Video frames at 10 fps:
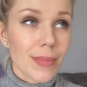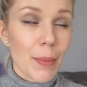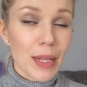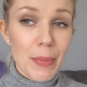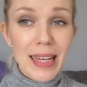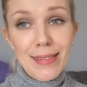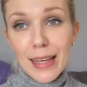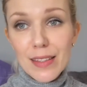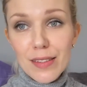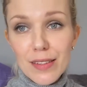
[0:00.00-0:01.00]
I mean, it makes
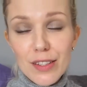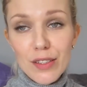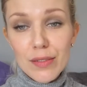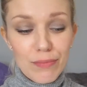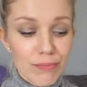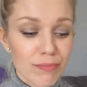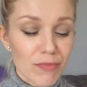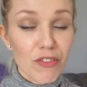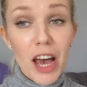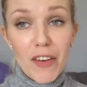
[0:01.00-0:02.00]
sense, there's
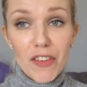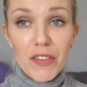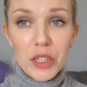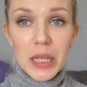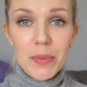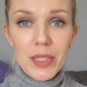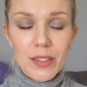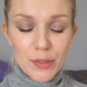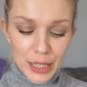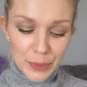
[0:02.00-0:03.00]
5 favorite
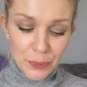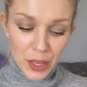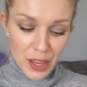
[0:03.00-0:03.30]
lipsticks, right?